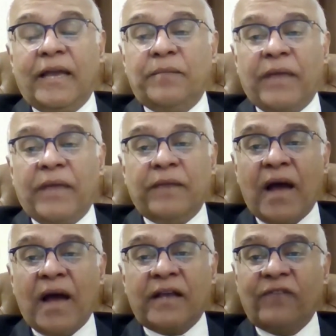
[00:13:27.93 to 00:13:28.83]

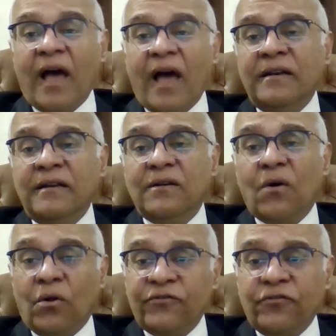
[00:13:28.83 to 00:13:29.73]

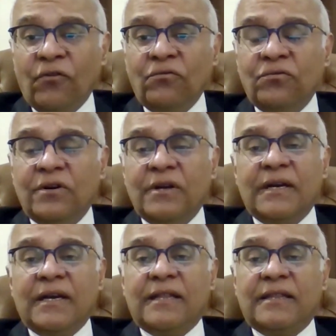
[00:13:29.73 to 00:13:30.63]
In Pakistan
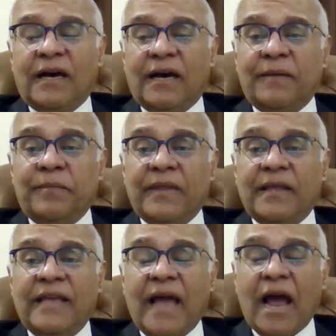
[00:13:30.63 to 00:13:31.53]
also,
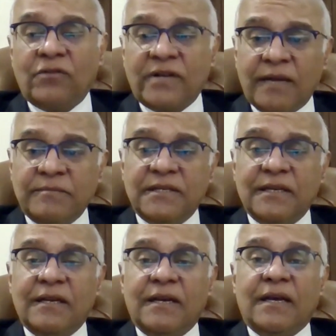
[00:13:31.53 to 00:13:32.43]

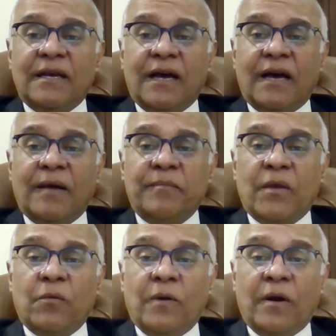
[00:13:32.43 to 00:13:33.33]
the
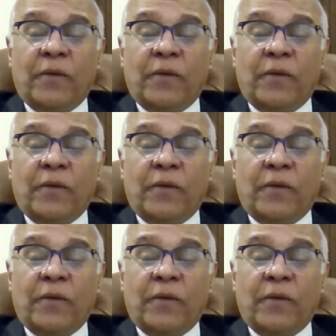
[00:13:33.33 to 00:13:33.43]
outcomes,